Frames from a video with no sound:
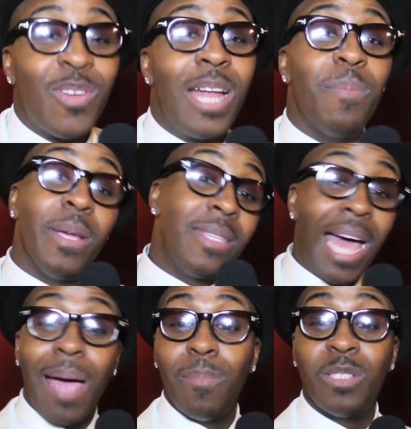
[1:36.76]
to make
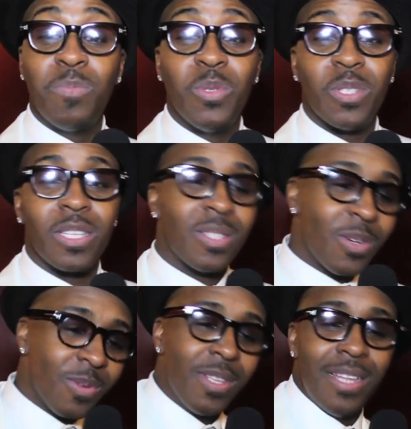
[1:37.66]
timeless music.
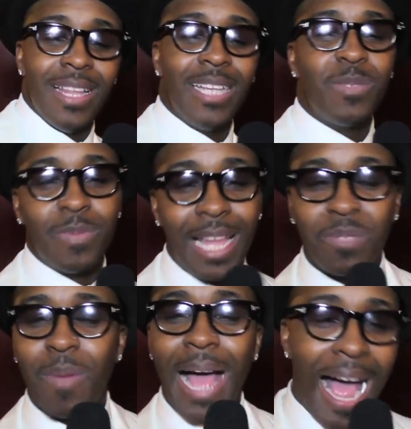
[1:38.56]
So
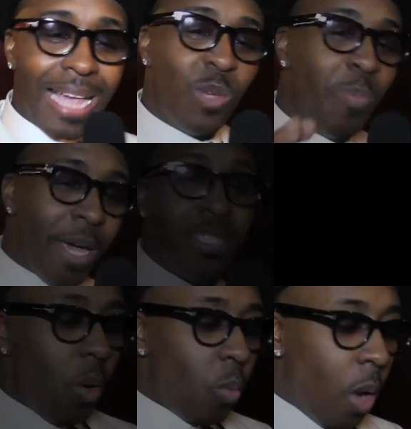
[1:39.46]
that's my
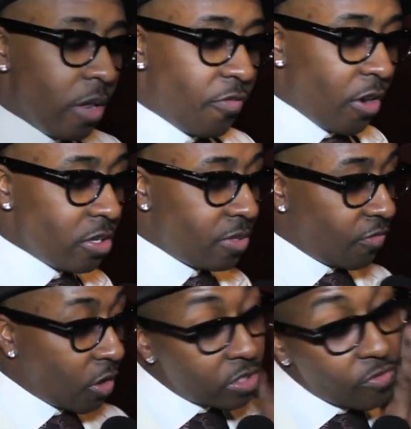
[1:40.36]
occupation. Well, the
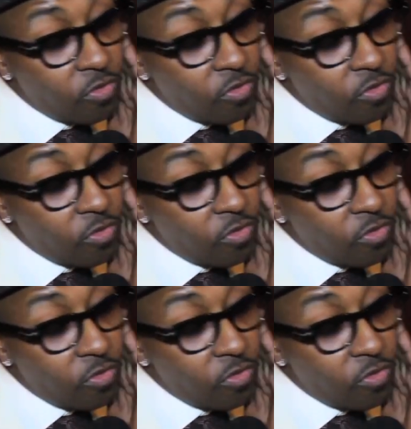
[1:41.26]
first and